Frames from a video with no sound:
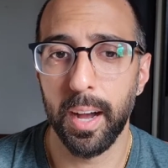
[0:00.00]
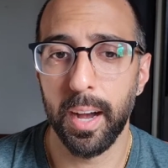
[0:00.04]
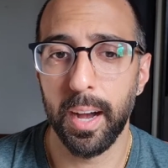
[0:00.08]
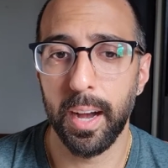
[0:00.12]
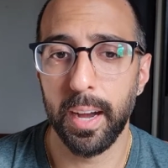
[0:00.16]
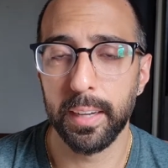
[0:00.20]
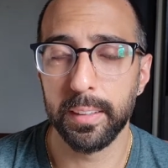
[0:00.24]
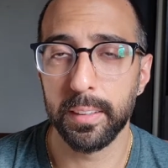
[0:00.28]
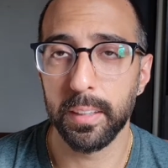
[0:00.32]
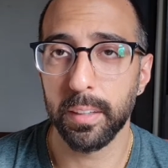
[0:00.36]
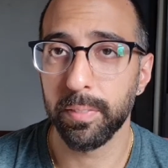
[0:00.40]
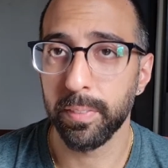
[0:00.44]

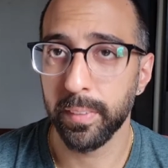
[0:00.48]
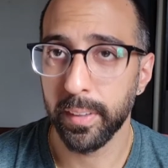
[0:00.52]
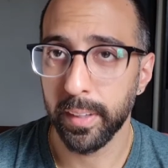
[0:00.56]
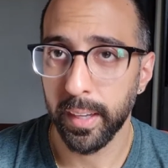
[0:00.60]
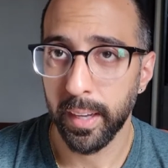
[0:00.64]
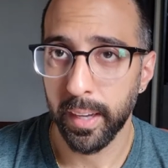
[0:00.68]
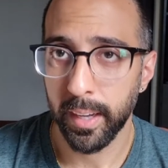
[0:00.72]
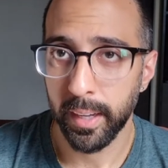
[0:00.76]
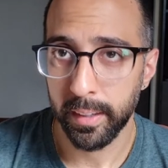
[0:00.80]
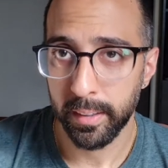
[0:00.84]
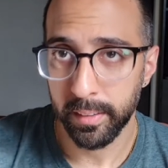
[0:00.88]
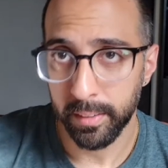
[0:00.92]
I definitely
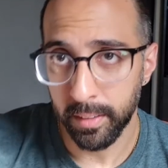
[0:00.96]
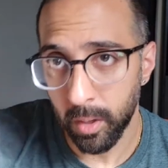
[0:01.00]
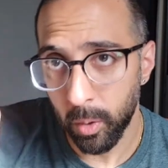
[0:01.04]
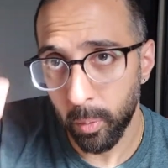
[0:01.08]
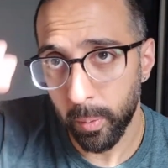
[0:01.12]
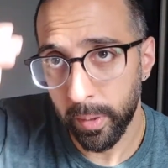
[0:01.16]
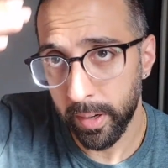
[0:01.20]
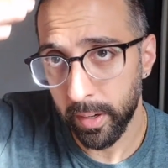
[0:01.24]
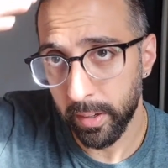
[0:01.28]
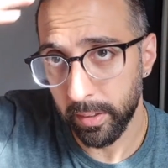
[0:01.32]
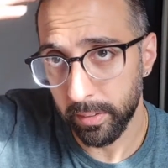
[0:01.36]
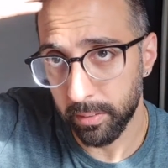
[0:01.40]
had no
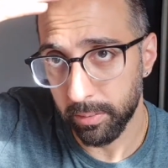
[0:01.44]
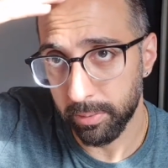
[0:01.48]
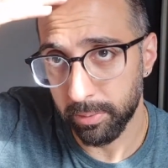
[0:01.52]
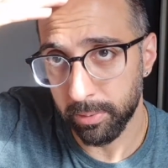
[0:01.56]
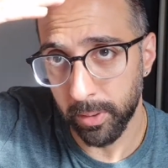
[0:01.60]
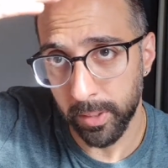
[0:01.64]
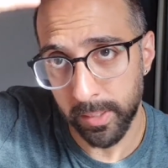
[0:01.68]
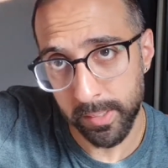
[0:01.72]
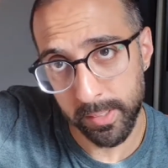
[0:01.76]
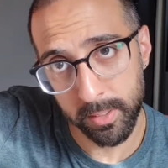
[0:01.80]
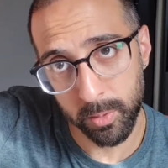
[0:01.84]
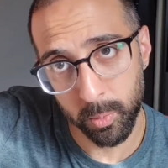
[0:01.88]
hair at the
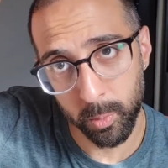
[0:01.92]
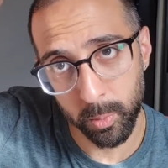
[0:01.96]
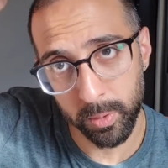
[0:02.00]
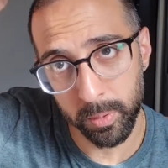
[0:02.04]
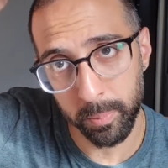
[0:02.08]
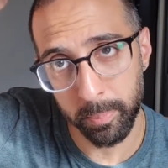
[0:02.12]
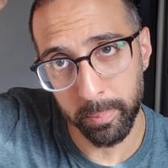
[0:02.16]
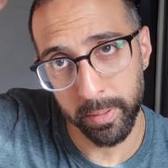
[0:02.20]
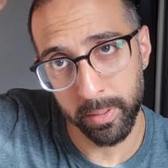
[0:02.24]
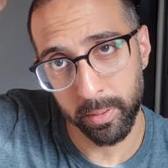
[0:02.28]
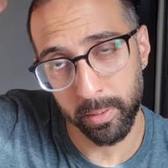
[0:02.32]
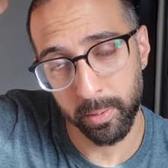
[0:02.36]
front or the
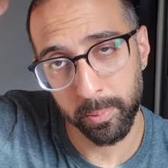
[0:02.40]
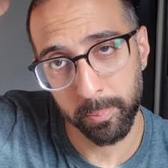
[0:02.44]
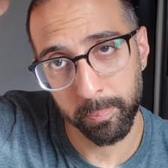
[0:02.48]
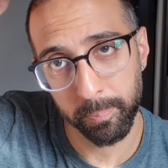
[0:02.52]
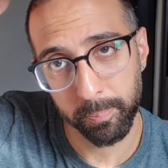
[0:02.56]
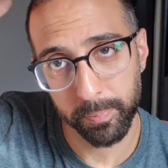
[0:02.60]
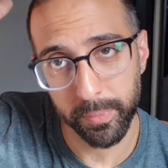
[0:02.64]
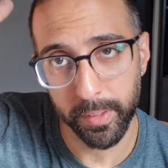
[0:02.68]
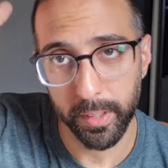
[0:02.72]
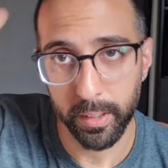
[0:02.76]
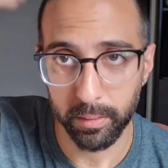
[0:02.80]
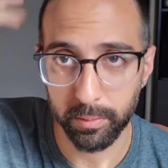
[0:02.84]
middle,
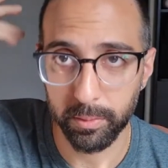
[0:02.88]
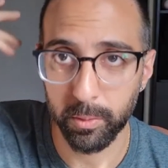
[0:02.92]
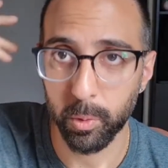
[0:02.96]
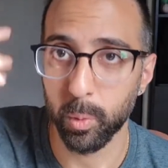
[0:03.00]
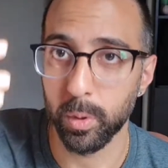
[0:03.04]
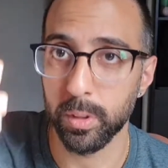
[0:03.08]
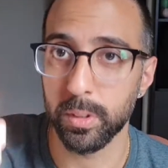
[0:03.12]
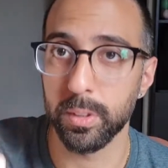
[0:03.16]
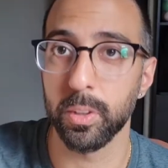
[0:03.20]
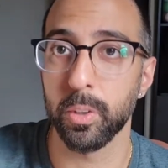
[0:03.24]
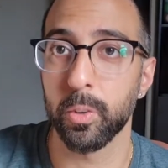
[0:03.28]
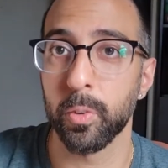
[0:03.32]
and of
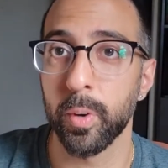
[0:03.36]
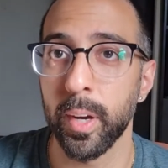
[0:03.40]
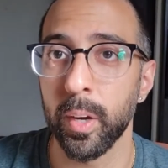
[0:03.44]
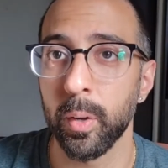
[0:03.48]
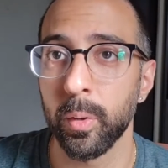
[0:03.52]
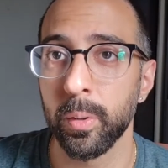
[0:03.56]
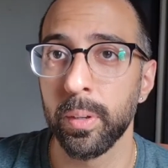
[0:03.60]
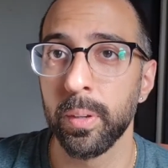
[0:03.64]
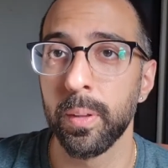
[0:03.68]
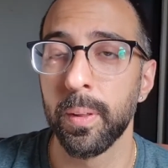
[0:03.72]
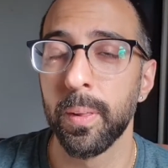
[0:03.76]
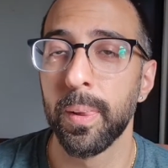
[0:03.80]
course the
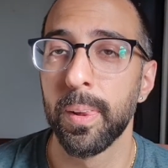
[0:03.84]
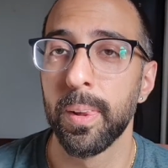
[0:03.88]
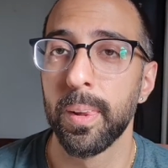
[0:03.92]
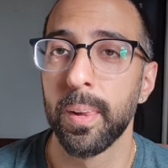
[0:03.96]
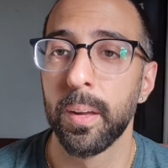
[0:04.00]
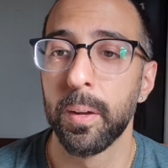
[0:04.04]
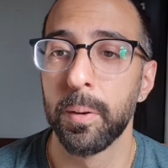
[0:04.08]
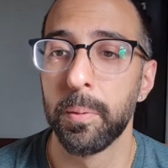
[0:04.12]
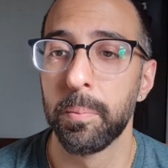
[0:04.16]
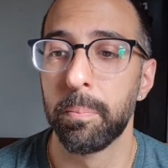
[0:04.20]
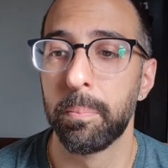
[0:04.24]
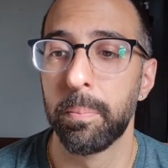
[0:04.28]
crown,
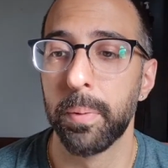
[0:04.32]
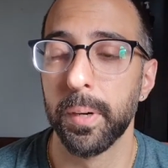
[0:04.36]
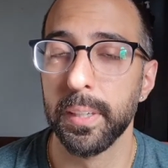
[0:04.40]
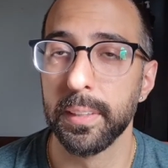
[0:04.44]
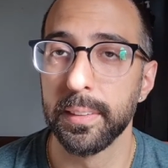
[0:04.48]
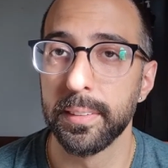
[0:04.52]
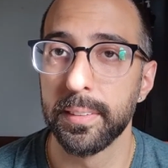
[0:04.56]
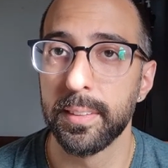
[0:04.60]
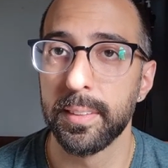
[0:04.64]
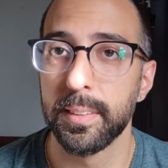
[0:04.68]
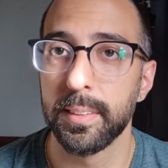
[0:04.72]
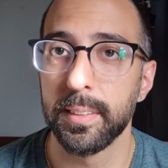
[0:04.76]

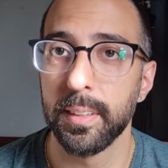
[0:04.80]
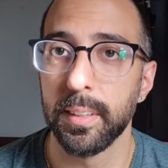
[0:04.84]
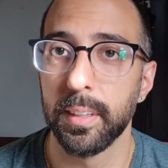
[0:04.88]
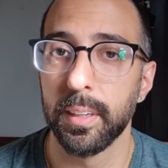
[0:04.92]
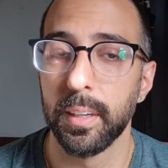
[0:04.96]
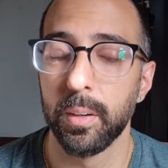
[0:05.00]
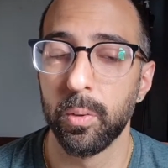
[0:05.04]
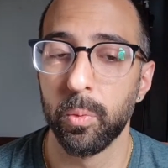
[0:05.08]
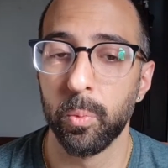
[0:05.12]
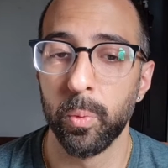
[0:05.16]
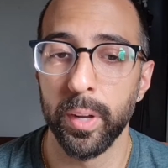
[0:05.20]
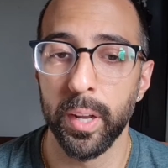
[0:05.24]
but
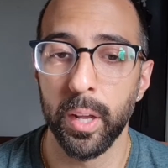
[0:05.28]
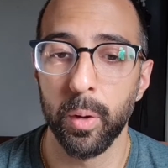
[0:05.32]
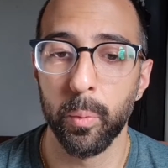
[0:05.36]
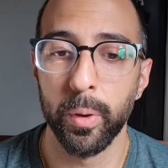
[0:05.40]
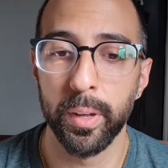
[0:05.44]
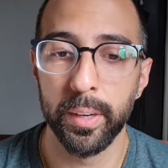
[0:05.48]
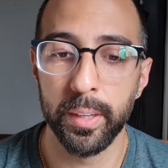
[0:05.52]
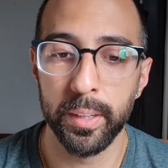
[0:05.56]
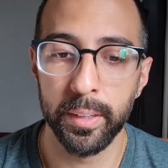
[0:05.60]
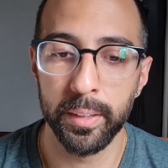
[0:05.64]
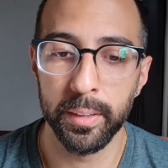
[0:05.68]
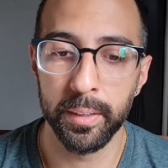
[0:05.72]
when I
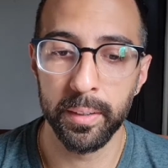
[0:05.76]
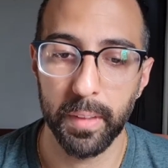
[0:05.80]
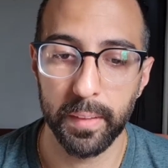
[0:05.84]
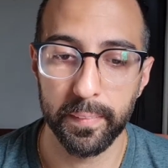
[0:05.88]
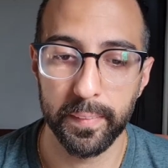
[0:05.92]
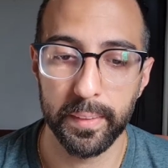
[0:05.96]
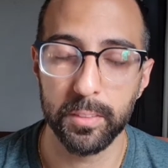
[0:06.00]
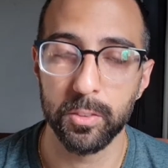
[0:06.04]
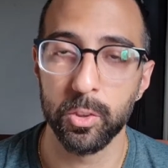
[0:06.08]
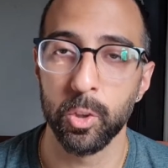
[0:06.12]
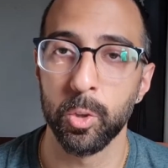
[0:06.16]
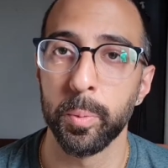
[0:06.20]
went in,
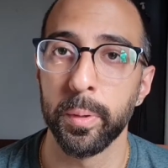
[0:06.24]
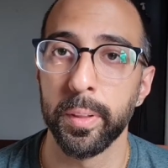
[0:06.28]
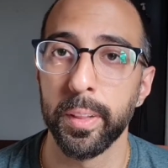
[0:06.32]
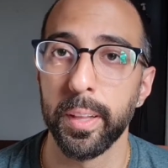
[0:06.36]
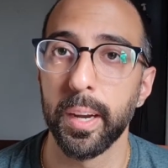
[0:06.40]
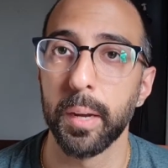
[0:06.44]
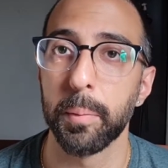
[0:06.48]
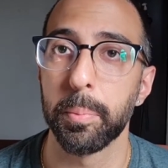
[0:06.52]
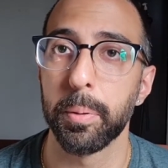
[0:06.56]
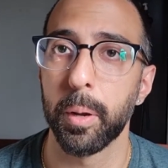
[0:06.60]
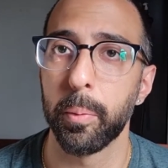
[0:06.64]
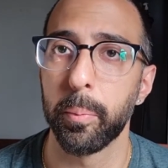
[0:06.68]
they told me that
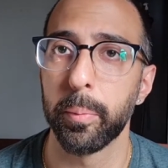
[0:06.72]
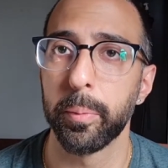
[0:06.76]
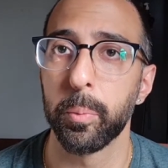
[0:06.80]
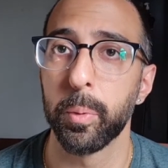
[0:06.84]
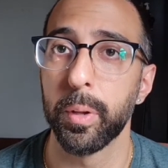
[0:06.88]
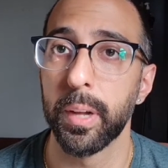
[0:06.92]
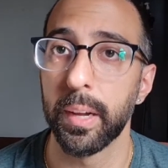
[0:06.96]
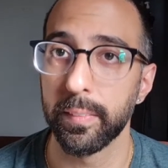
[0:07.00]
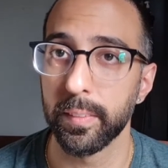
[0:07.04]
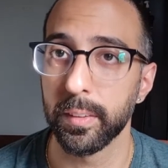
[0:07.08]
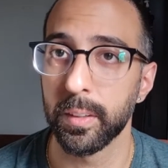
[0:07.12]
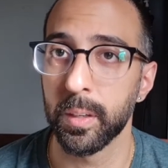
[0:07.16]
I probably
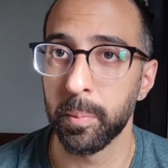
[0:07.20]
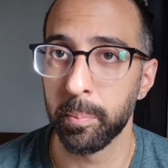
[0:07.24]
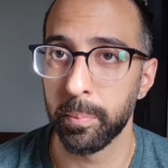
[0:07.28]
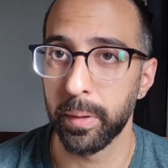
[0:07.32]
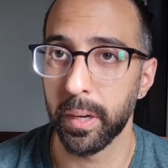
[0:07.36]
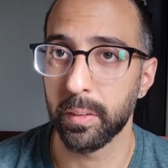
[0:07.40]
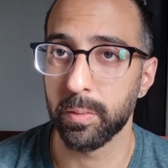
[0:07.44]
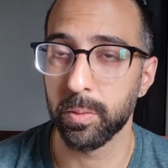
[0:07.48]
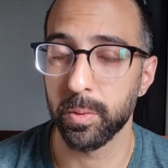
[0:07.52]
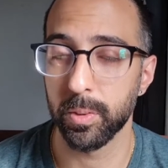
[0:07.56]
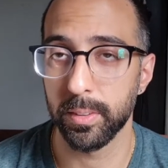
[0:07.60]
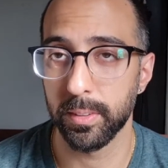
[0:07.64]
will have to come
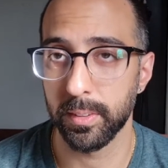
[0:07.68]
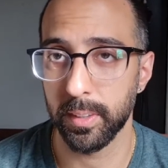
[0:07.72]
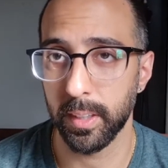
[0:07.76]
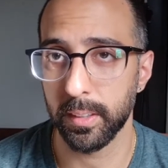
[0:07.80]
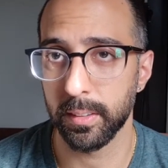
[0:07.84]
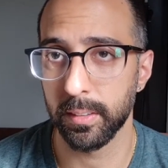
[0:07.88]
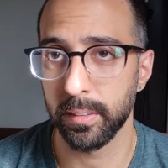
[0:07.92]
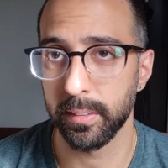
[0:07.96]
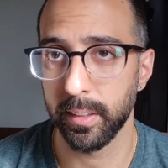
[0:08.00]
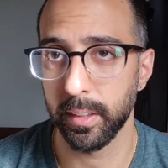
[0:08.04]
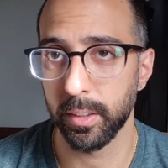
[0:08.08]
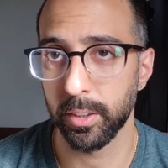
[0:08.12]
back for a
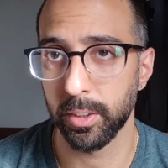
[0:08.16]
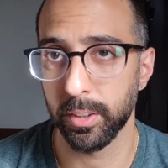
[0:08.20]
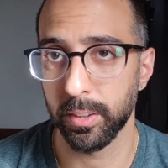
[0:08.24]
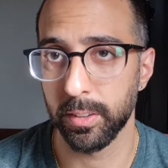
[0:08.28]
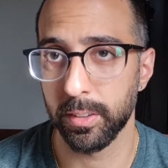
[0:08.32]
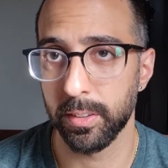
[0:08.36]
second session.